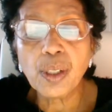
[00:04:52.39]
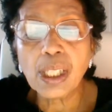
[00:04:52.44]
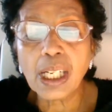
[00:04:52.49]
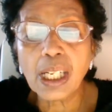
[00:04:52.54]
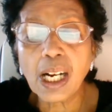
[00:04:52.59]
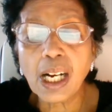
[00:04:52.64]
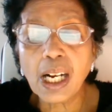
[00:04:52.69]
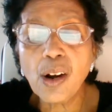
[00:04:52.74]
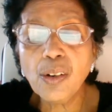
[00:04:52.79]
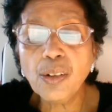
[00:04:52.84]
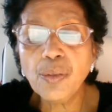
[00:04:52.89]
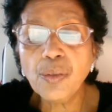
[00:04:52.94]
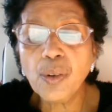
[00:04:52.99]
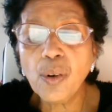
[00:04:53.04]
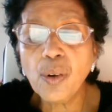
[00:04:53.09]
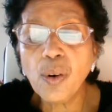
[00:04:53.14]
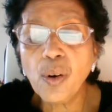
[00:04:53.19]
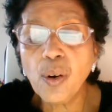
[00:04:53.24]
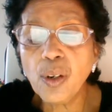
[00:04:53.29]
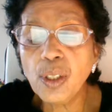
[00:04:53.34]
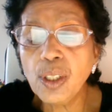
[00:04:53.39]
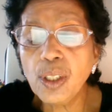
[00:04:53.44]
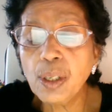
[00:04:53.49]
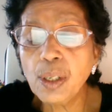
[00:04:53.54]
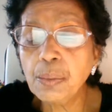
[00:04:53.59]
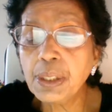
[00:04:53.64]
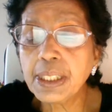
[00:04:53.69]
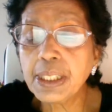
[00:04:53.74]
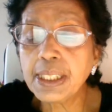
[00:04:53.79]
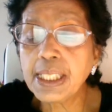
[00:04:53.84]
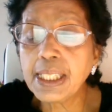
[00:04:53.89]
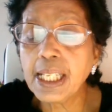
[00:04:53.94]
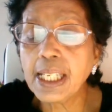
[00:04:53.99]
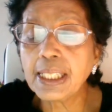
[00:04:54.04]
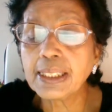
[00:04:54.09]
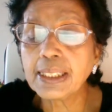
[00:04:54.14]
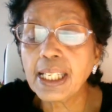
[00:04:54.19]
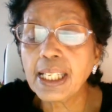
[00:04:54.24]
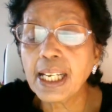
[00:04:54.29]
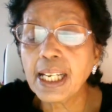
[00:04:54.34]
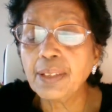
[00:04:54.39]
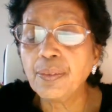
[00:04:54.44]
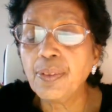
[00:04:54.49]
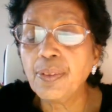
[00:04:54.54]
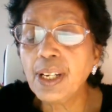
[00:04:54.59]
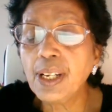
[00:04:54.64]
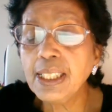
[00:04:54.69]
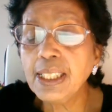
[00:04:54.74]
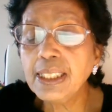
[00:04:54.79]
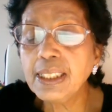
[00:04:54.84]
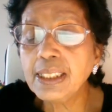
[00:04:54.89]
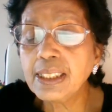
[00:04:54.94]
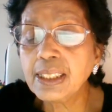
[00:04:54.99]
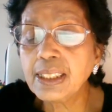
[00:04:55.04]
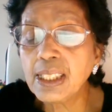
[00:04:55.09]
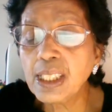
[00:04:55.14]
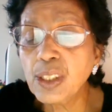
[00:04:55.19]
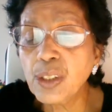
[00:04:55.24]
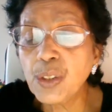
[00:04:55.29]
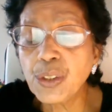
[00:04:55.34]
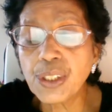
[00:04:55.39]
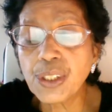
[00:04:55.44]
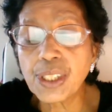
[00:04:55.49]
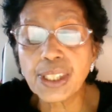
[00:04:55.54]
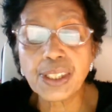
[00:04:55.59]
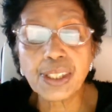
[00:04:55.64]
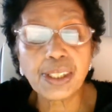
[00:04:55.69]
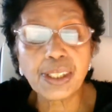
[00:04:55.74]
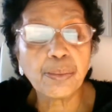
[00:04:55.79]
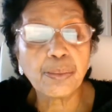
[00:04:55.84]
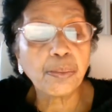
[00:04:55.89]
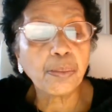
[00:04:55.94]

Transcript: account for all your mistakes and find solutions,